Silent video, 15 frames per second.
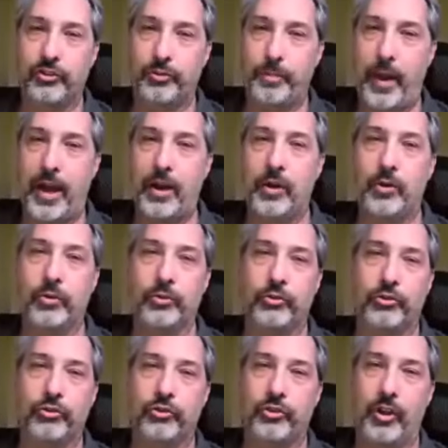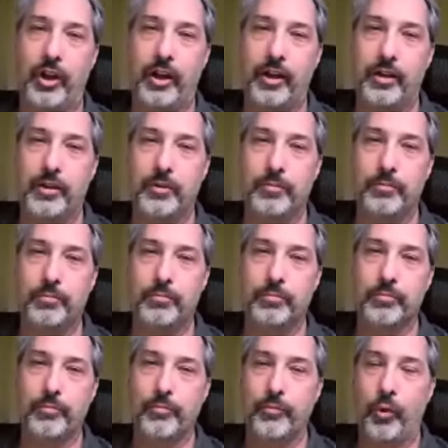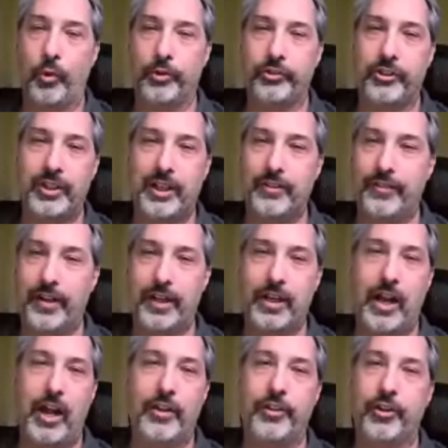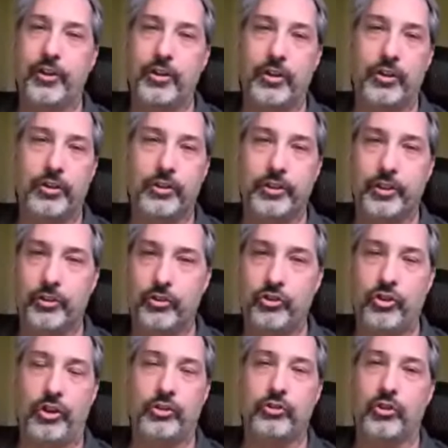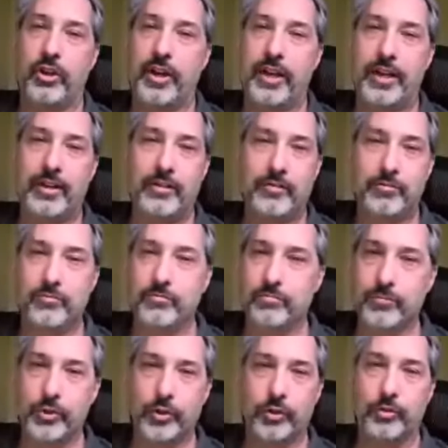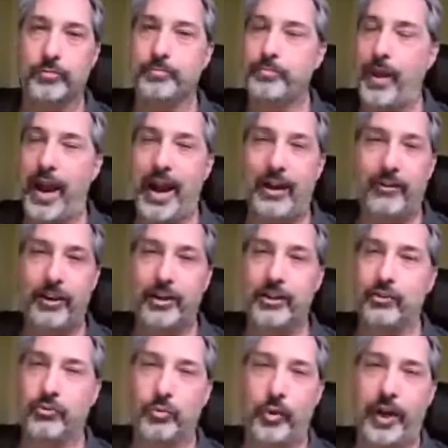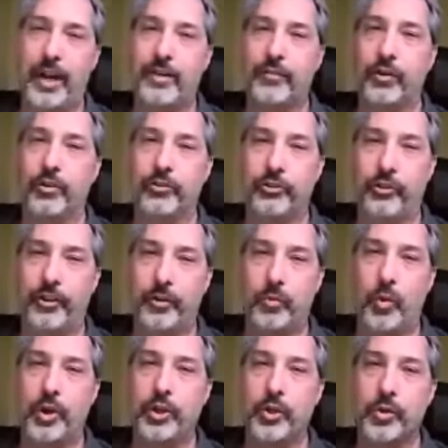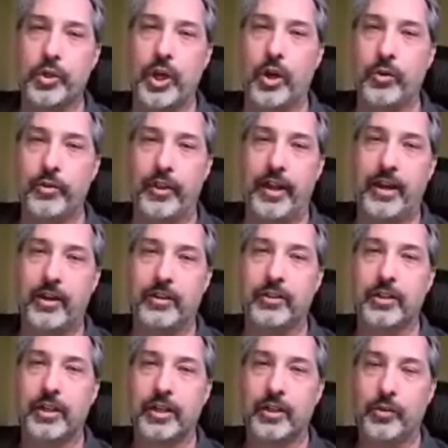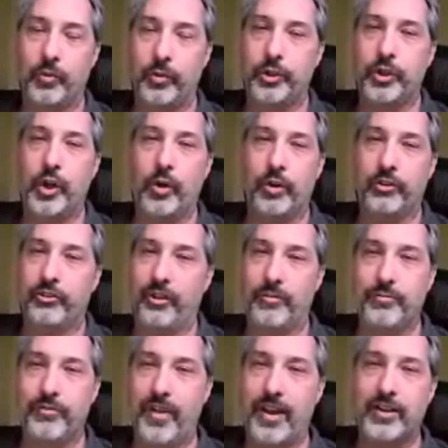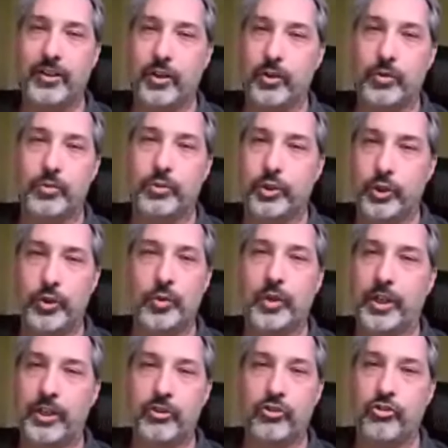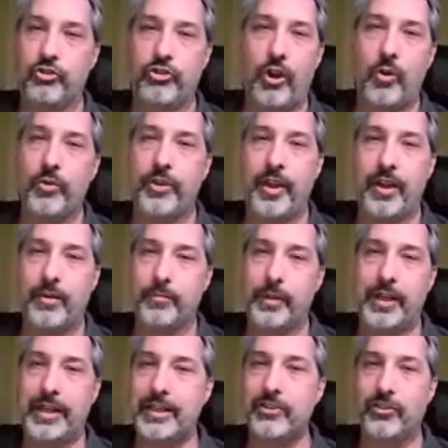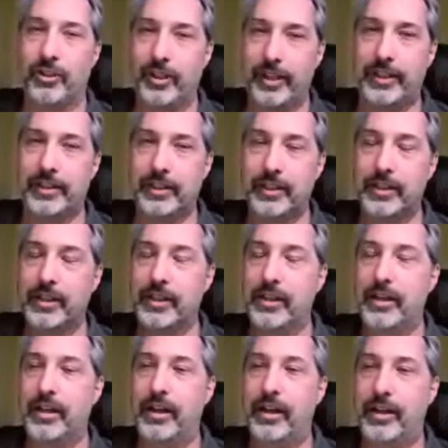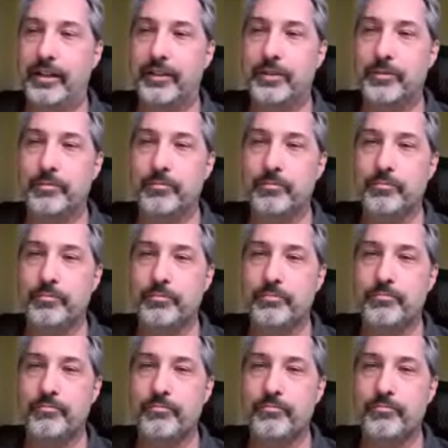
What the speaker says: spouse, or significant other, your children, your parents, whatever, so that when you go there, when you go to some venue, you can show them easily. Um,